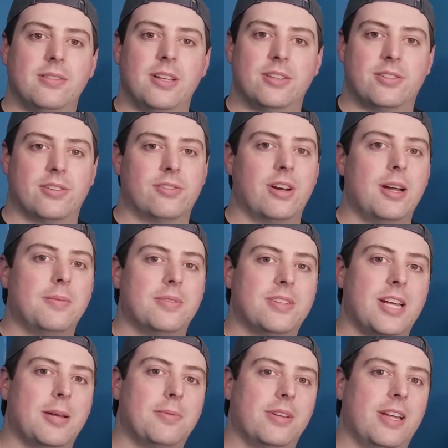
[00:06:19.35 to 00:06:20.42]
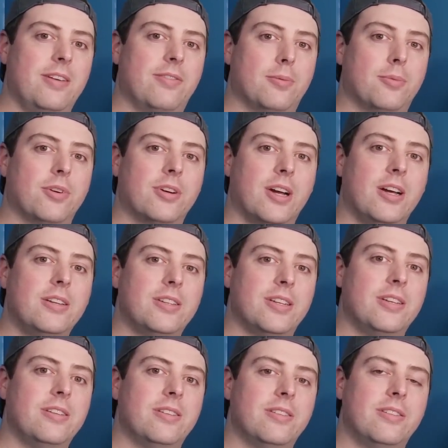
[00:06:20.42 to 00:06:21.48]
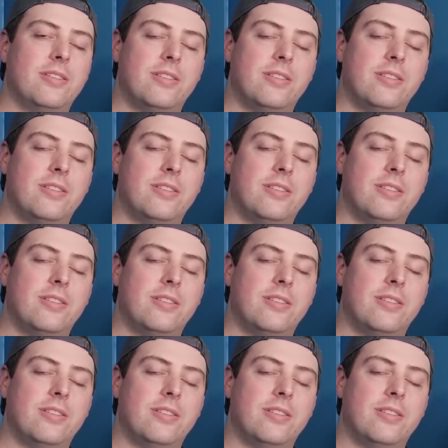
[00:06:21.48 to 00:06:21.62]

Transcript: and subscribe to stay up to date for more content.